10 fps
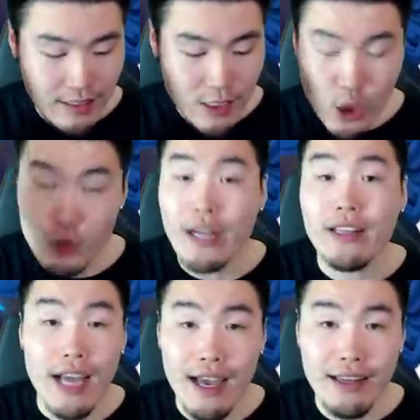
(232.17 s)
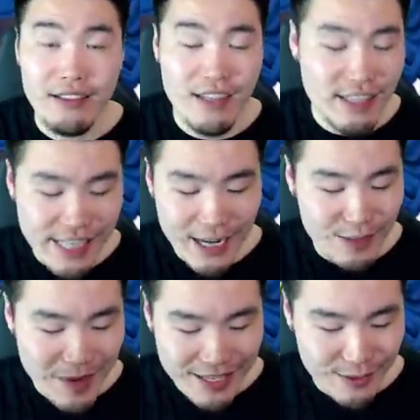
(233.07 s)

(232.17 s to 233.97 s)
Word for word: straight line down to Master